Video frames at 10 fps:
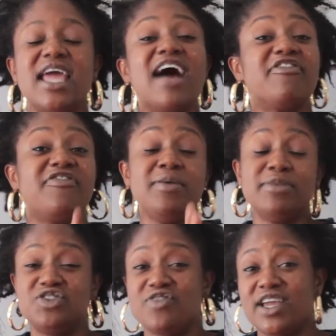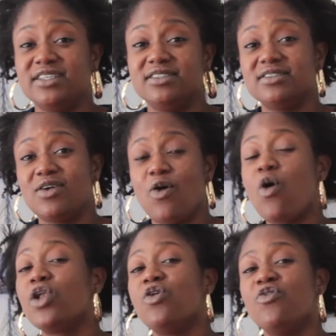They have FEMA trains
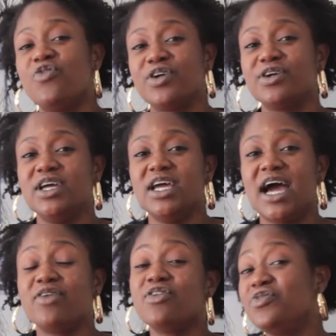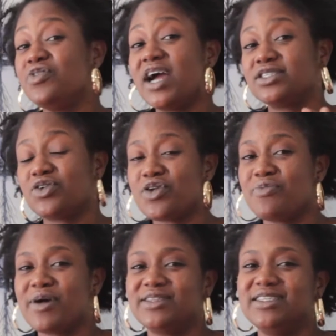all over. I don't know if you guys heard
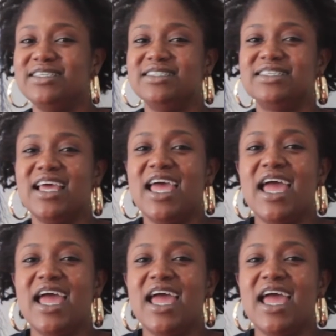about these.